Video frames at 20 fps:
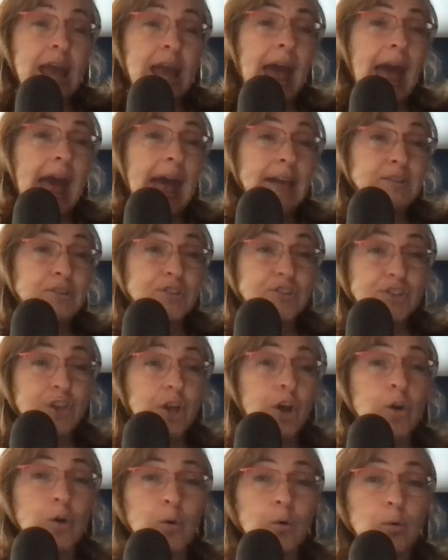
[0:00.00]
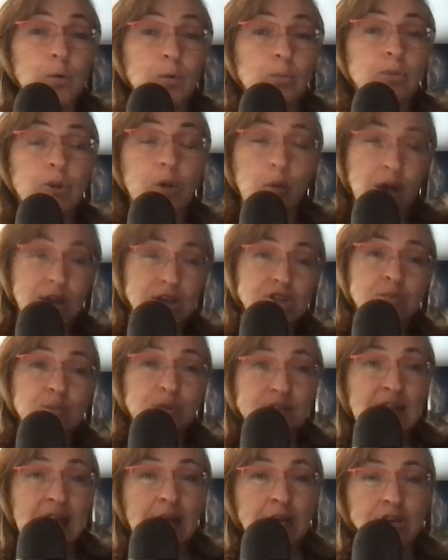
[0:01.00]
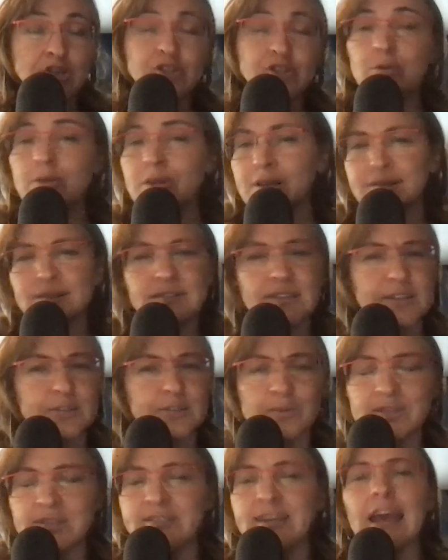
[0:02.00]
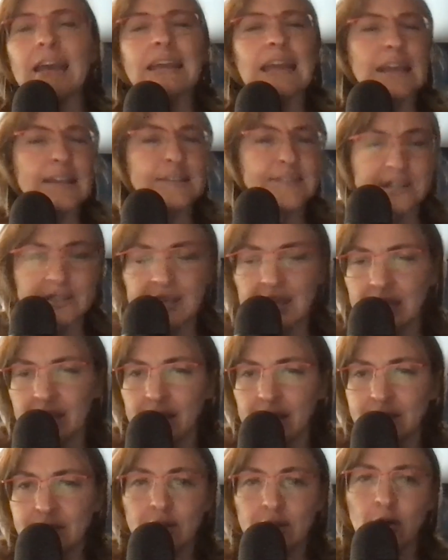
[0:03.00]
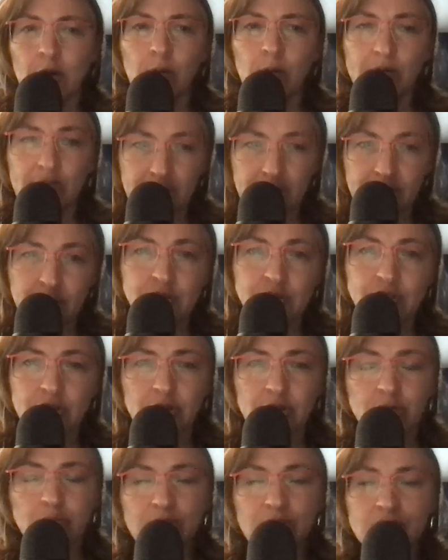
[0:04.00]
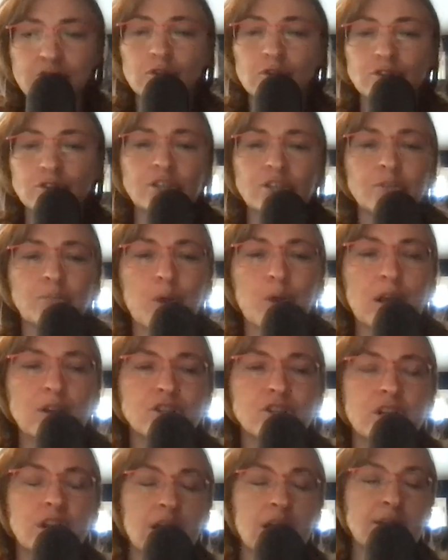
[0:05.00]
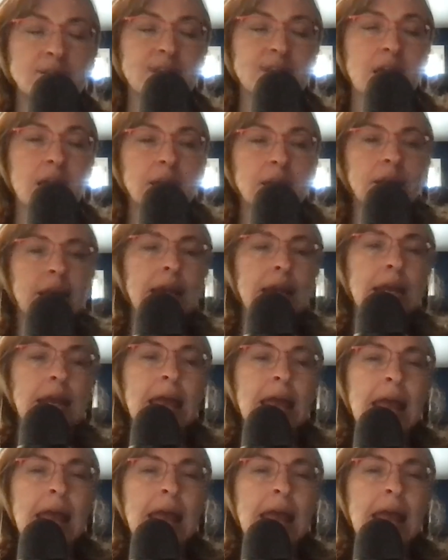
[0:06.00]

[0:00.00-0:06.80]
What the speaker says: And so the question was how to do this. This was decades and decades ago when they first started researching depression and anxiety.